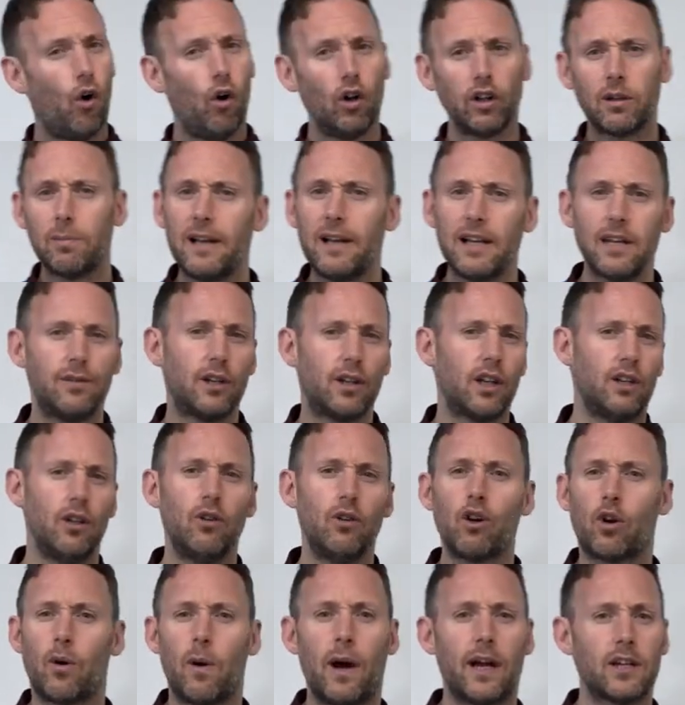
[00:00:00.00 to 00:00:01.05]
Ultimately, if you can
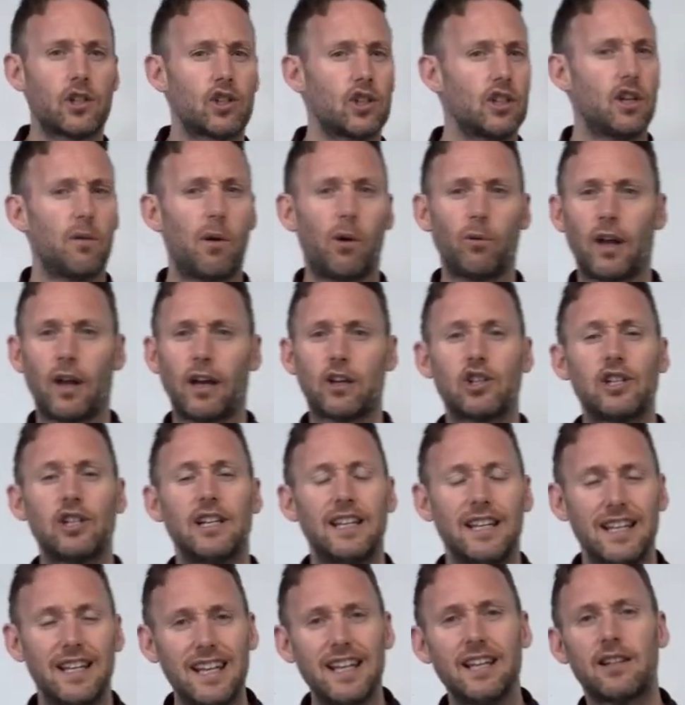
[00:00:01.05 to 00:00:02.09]
do the question, you won't
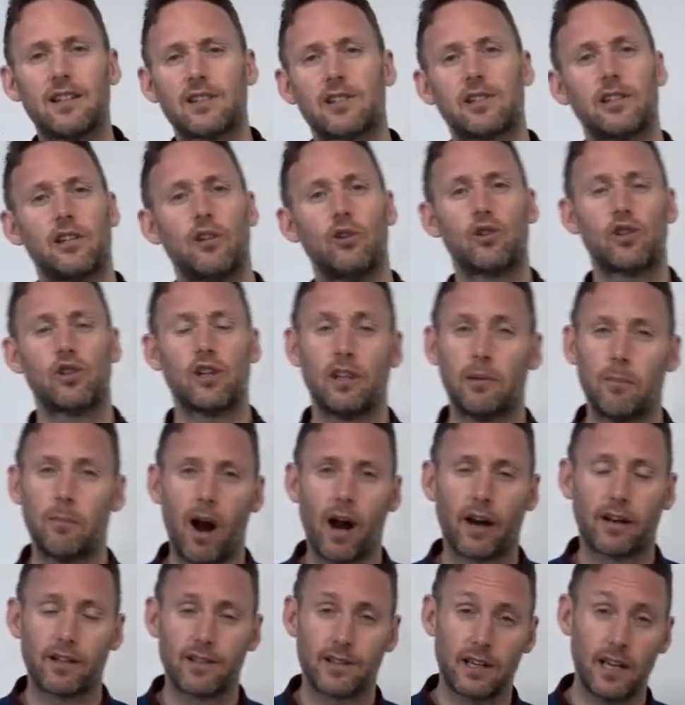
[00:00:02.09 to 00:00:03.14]
actually need the solution and the
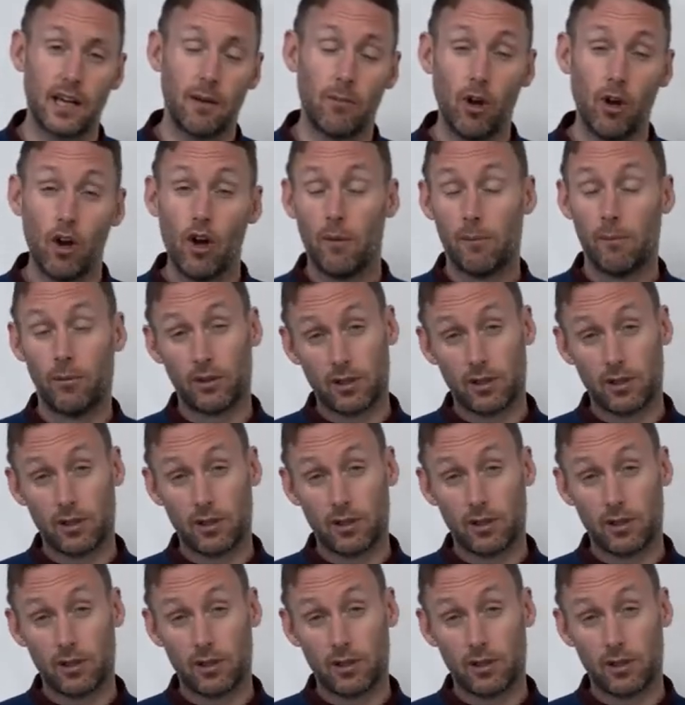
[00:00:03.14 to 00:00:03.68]
marking scheme,